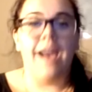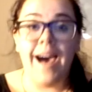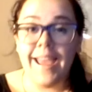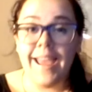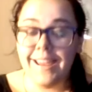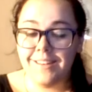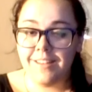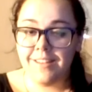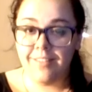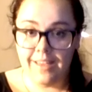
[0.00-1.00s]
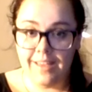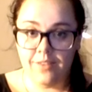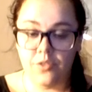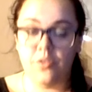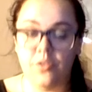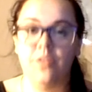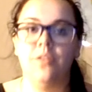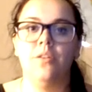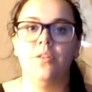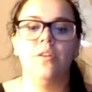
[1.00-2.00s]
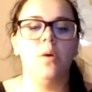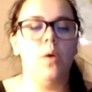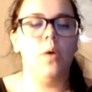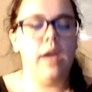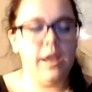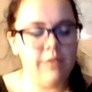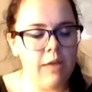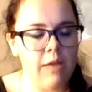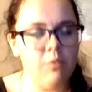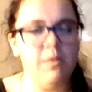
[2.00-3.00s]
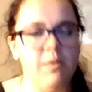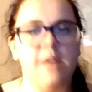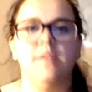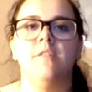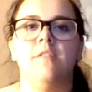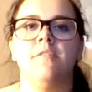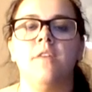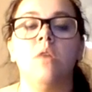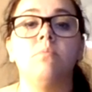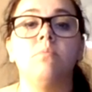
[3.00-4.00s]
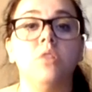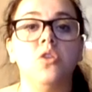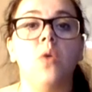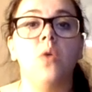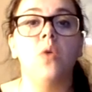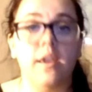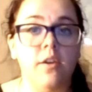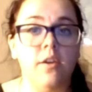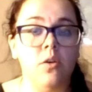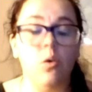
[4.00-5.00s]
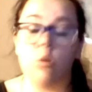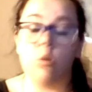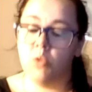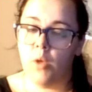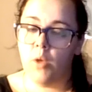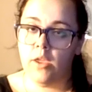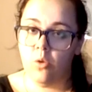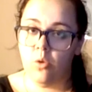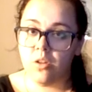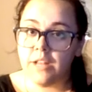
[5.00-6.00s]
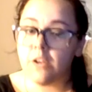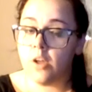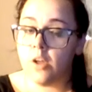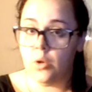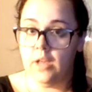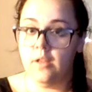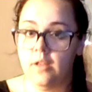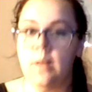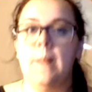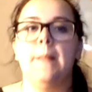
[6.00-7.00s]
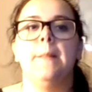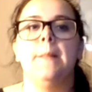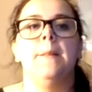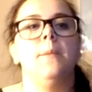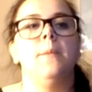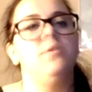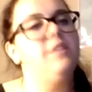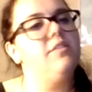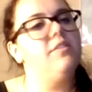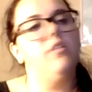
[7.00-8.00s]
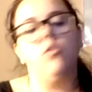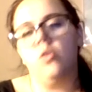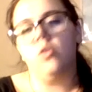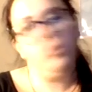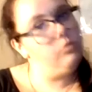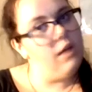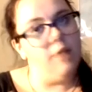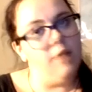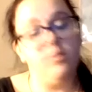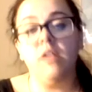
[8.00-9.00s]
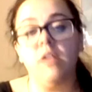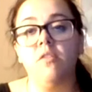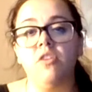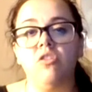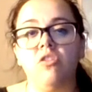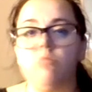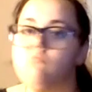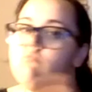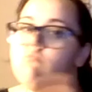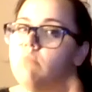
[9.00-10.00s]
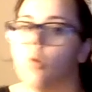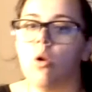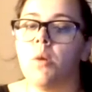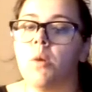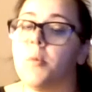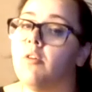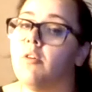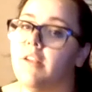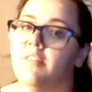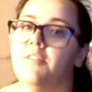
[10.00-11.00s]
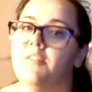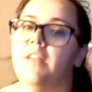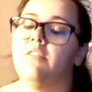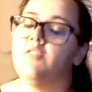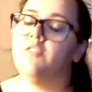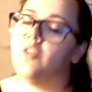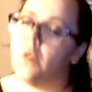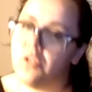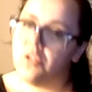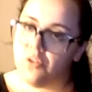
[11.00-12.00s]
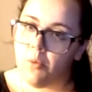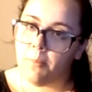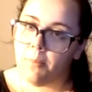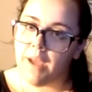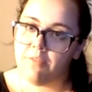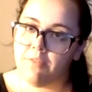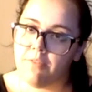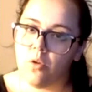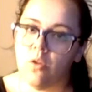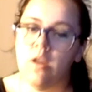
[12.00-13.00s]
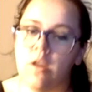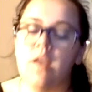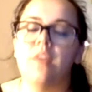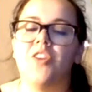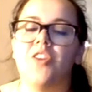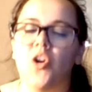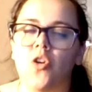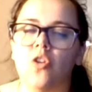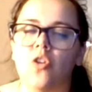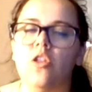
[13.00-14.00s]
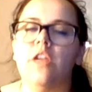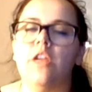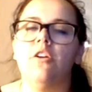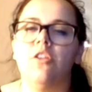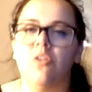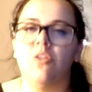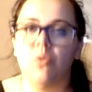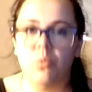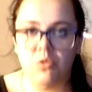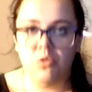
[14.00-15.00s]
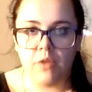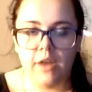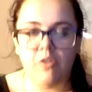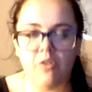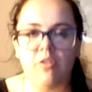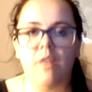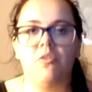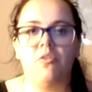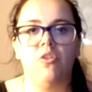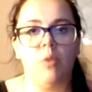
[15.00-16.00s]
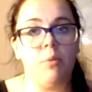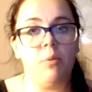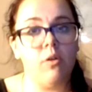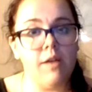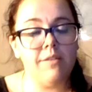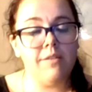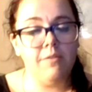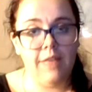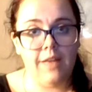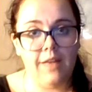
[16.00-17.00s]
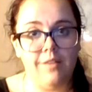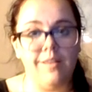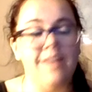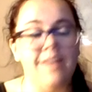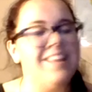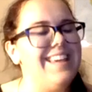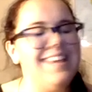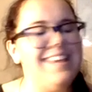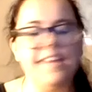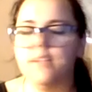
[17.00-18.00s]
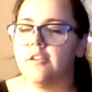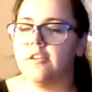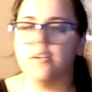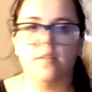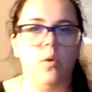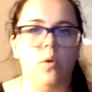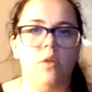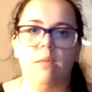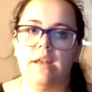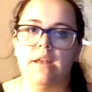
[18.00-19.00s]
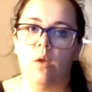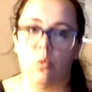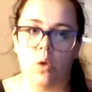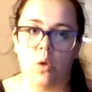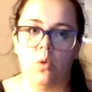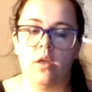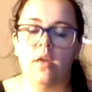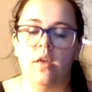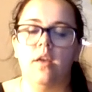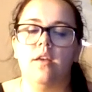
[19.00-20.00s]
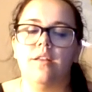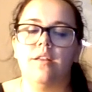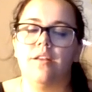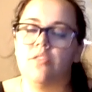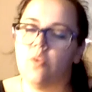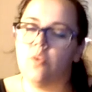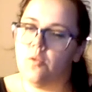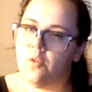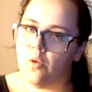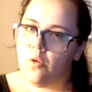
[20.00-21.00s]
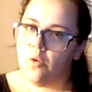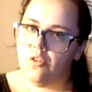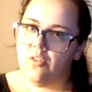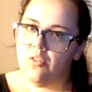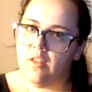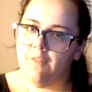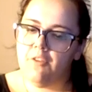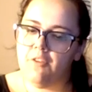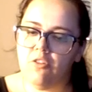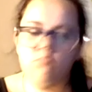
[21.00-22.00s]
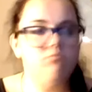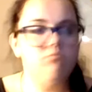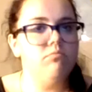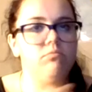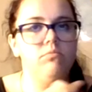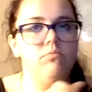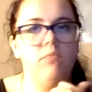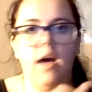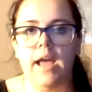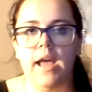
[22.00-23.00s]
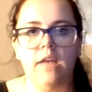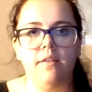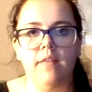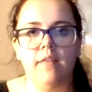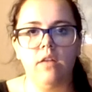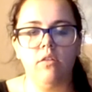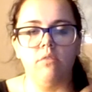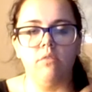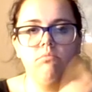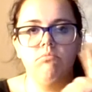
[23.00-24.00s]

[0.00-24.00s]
high index lens, anti-reflective, Blue IQ or Blue IQ clear coating, distance or single vision, or progressive lens. If you're going to do a bifocal, the earlier you train yourself to do a progressive lens, the easier it's going to be down the road. So if you're going to do single vision, high index lens,